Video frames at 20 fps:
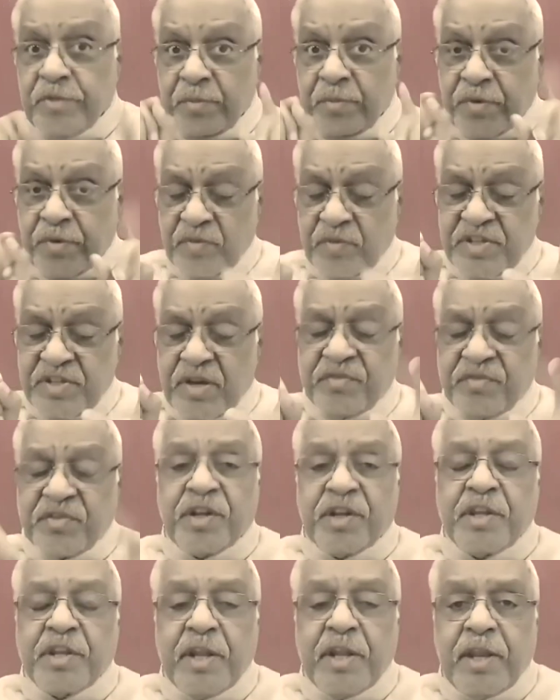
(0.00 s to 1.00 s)
the professor of
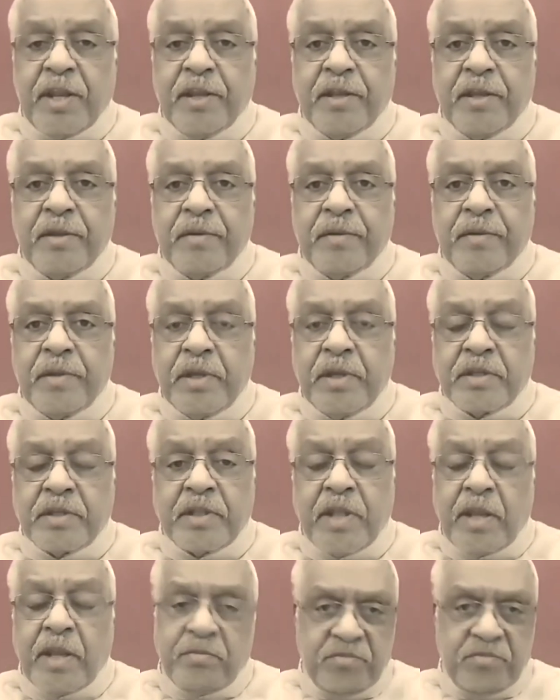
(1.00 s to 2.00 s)
surgery, he
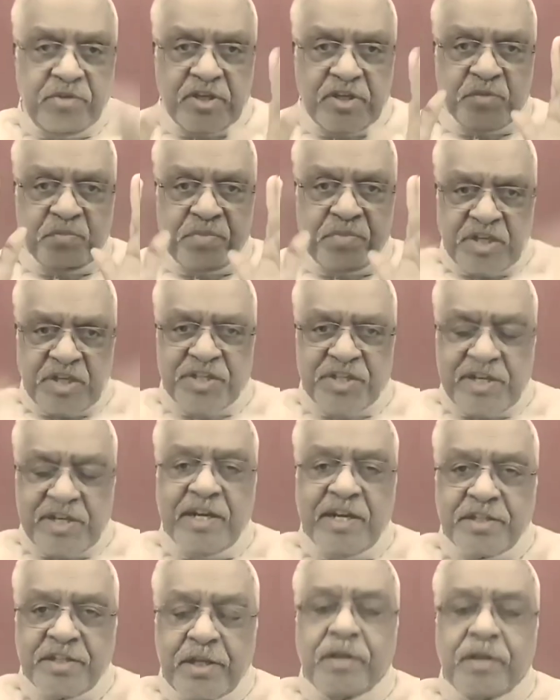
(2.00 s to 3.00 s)
said that this breast
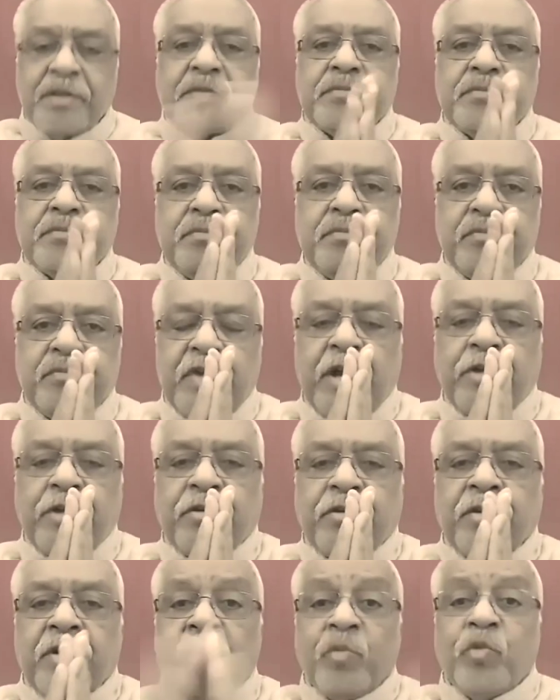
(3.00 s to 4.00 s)
cancer, we
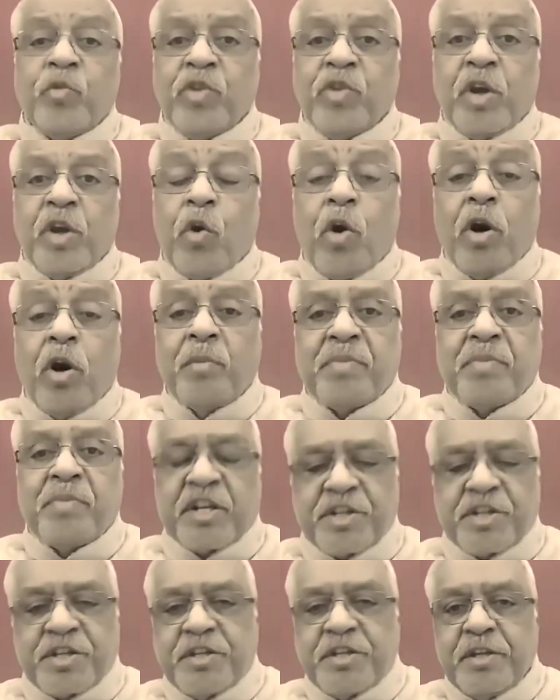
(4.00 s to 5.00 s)
have to remove the whole
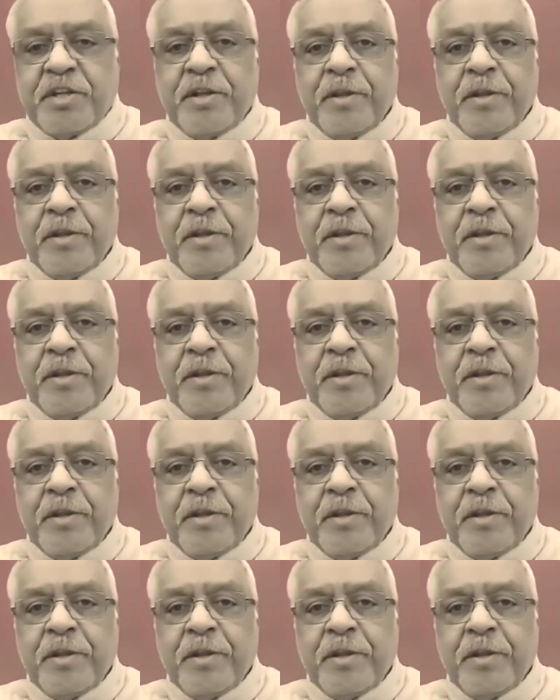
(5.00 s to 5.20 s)
breast.